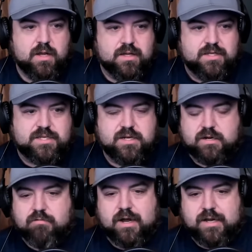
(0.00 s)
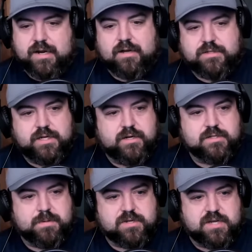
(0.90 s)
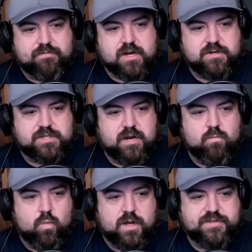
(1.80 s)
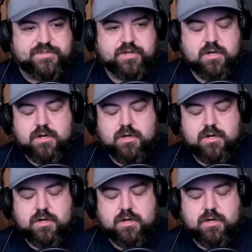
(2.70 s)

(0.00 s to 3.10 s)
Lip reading: listen to crocodile tears, because you have to understand, once